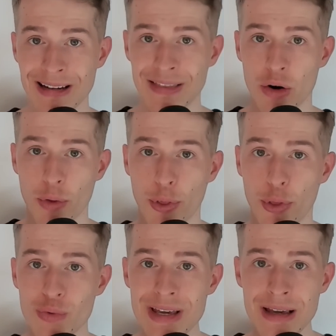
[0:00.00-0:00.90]
And there are
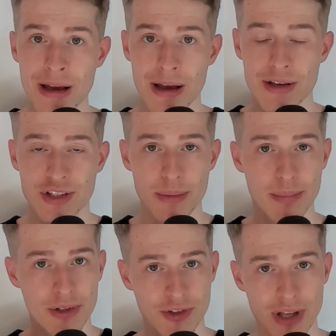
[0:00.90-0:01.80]
three
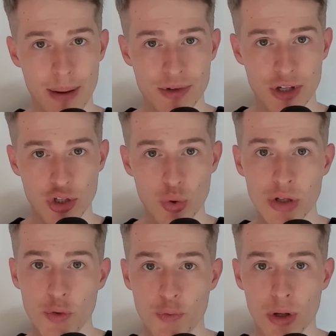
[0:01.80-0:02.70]
simple steps that you need
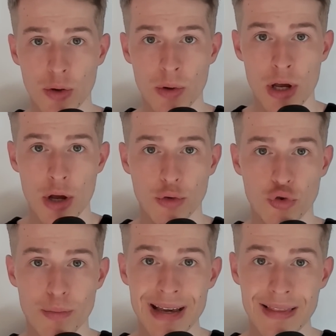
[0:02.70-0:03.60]
to follow to
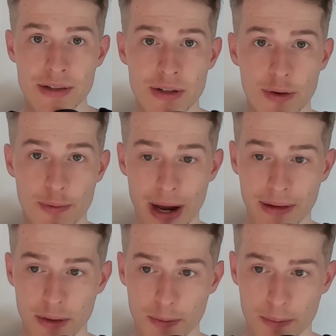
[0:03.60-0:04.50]
make this
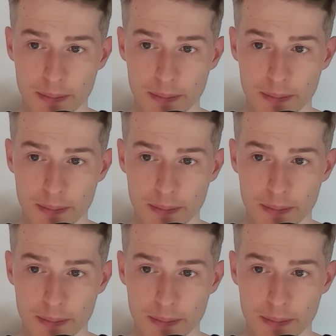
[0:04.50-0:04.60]
effective.